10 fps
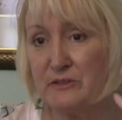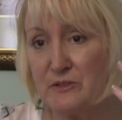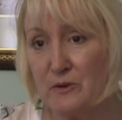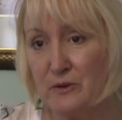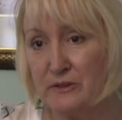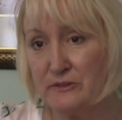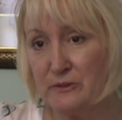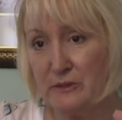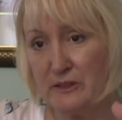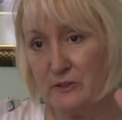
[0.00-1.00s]
the soul
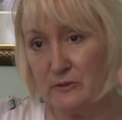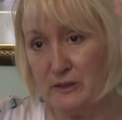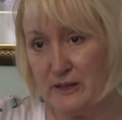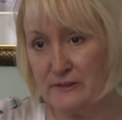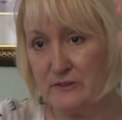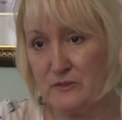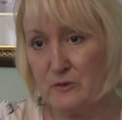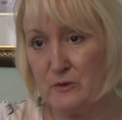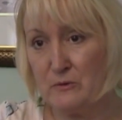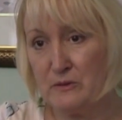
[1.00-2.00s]
into it and you align the
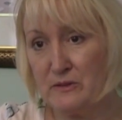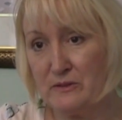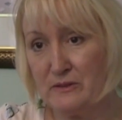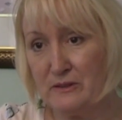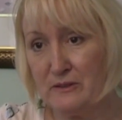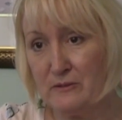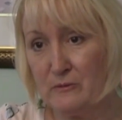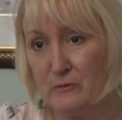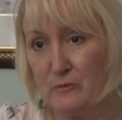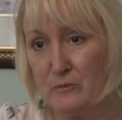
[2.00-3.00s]
soul with
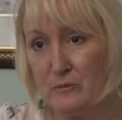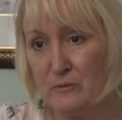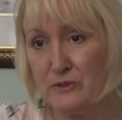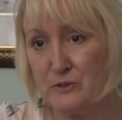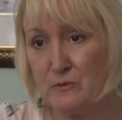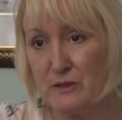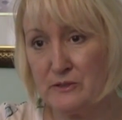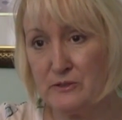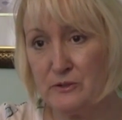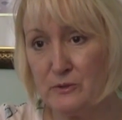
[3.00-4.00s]
what you want
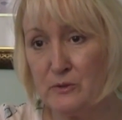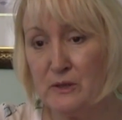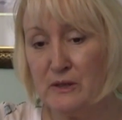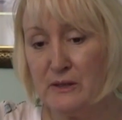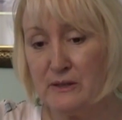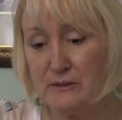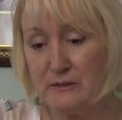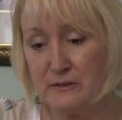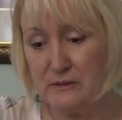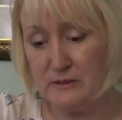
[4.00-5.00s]
to do,
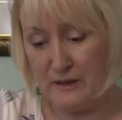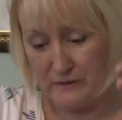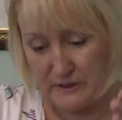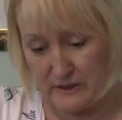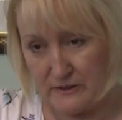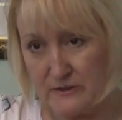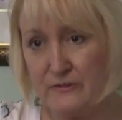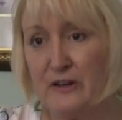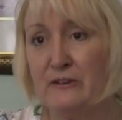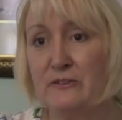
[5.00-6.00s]
everything else
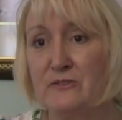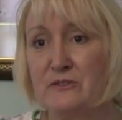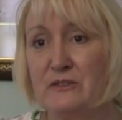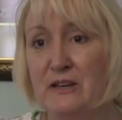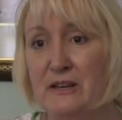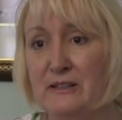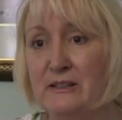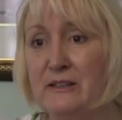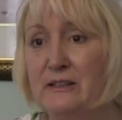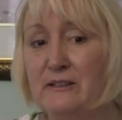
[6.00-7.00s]
follows.
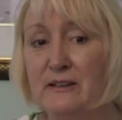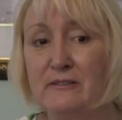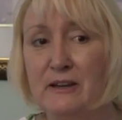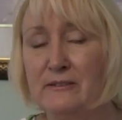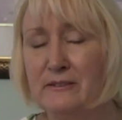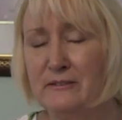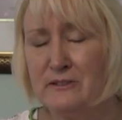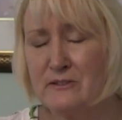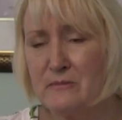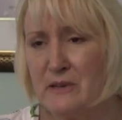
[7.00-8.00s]
And they've got
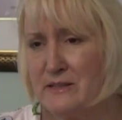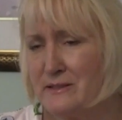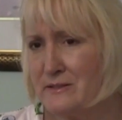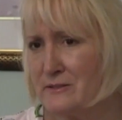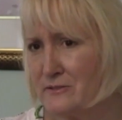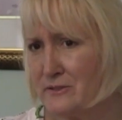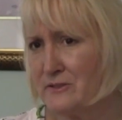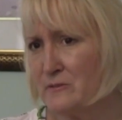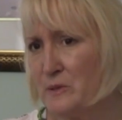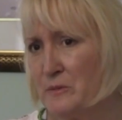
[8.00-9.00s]
just amazing
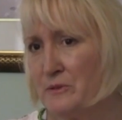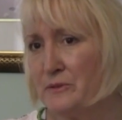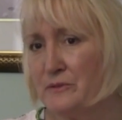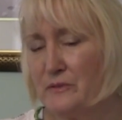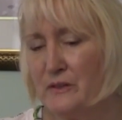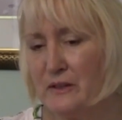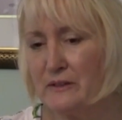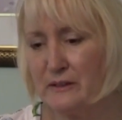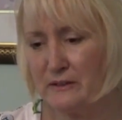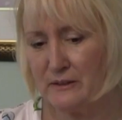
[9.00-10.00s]
stories of people
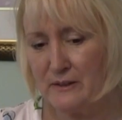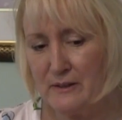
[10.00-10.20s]
healing.